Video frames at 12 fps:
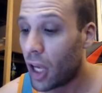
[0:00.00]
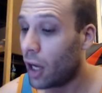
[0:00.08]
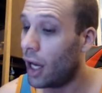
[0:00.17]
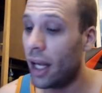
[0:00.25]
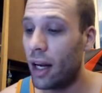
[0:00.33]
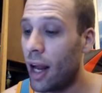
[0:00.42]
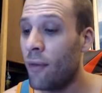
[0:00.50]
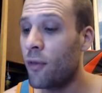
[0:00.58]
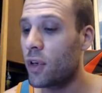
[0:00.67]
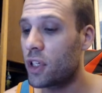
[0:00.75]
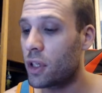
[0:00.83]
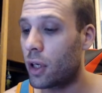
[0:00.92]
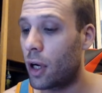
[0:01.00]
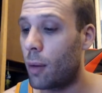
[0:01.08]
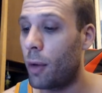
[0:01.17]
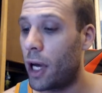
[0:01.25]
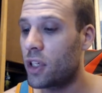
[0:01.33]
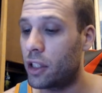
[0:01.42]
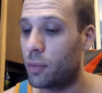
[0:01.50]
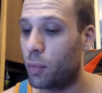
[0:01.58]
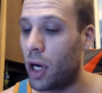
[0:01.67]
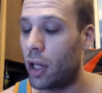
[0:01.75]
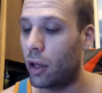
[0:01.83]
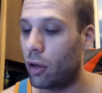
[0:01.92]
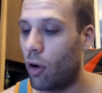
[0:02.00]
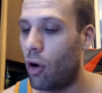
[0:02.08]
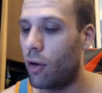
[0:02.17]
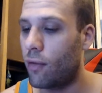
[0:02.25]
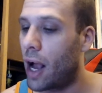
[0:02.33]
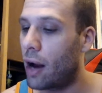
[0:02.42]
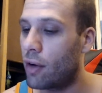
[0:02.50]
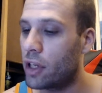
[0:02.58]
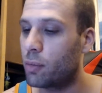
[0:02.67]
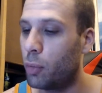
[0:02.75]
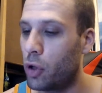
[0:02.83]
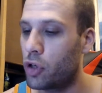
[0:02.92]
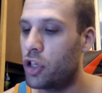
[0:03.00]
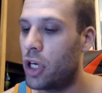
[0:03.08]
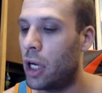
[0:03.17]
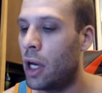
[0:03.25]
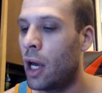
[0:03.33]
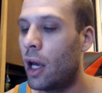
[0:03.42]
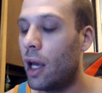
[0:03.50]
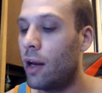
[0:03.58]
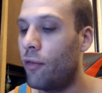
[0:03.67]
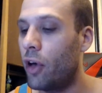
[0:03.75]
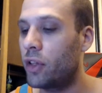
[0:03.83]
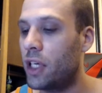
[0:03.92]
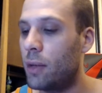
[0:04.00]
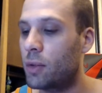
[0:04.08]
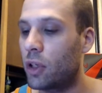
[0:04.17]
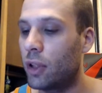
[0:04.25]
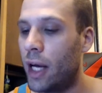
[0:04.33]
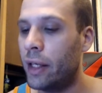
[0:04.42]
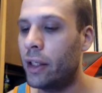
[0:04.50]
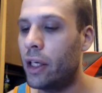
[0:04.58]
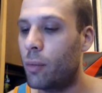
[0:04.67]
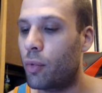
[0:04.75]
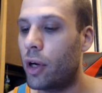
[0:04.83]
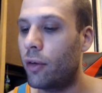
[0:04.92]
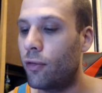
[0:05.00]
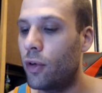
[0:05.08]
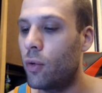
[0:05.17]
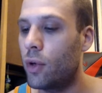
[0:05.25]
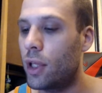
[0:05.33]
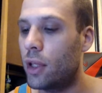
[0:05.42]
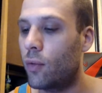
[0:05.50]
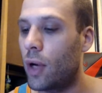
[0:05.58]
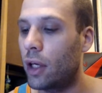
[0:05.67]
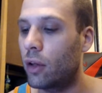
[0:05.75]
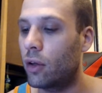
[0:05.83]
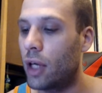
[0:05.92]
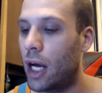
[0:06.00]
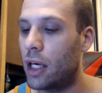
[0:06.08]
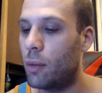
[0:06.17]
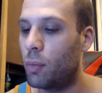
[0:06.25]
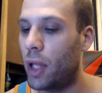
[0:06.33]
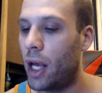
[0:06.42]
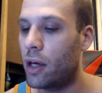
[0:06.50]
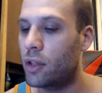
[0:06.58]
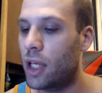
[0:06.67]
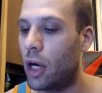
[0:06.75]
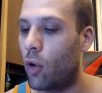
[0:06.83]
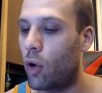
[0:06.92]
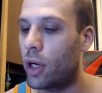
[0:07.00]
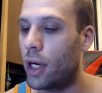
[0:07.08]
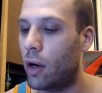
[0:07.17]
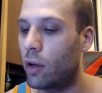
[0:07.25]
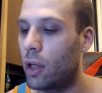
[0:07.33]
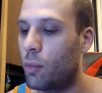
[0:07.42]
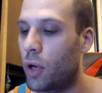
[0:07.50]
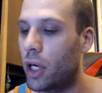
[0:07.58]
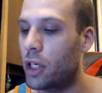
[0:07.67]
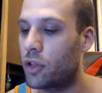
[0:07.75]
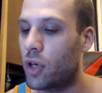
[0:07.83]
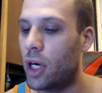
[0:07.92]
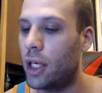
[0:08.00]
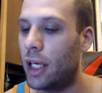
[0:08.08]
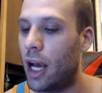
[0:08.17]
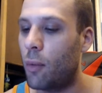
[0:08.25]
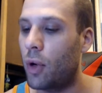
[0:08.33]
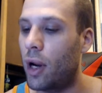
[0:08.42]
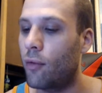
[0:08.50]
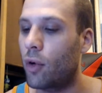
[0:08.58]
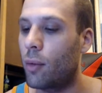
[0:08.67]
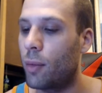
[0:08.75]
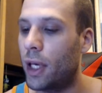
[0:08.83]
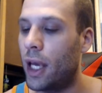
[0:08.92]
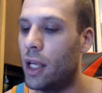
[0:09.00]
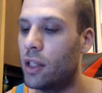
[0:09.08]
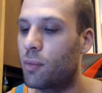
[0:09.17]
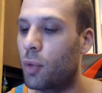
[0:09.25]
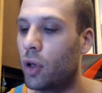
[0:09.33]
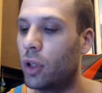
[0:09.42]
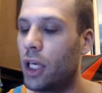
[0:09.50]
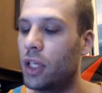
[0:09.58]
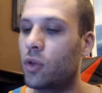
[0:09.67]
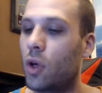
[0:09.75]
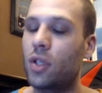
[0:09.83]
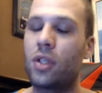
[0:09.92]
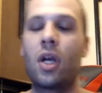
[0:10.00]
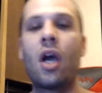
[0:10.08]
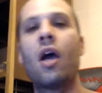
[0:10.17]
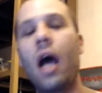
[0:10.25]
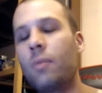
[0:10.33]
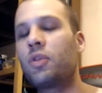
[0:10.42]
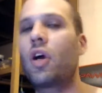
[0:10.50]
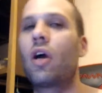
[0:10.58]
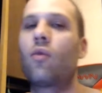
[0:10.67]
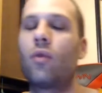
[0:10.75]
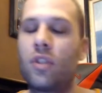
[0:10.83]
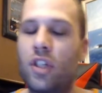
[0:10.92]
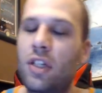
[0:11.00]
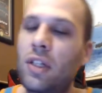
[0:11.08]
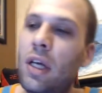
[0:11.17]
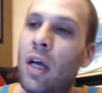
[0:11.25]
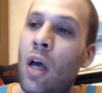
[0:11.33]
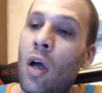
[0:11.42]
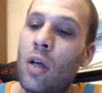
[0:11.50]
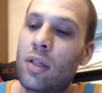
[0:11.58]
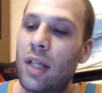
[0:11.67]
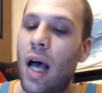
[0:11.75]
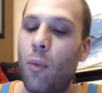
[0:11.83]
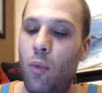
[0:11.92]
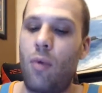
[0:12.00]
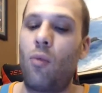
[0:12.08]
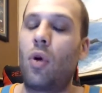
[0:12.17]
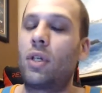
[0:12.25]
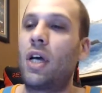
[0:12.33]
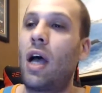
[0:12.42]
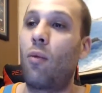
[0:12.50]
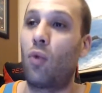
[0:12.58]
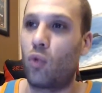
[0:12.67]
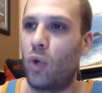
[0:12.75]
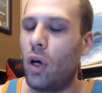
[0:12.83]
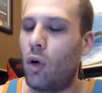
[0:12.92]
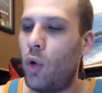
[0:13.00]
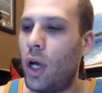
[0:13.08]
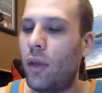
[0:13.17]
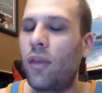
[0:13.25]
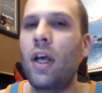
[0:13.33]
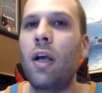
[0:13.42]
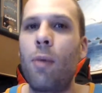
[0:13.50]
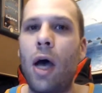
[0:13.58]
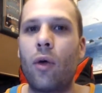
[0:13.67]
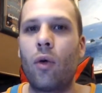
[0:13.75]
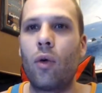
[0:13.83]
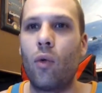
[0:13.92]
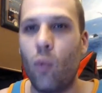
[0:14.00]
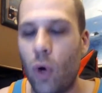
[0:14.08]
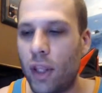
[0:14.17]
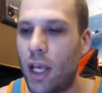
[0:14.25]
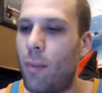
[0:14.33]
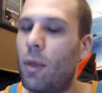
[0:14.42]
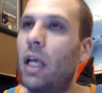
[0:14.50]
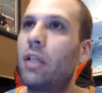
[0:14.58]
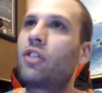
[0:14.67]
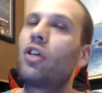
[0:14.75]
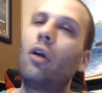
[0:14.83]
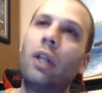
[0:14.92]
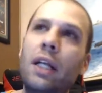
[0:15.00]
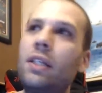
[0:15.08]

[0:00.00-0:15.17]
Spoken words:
in an effort to combat the spread of the coronavirus bullshit, NFL teams are likely to bring fewer than the regular 90 players they ordinarily bring to training camp whenever it begins, per league sources. I'm sorry, just to stop one more time real quick, think about what that means. So, let's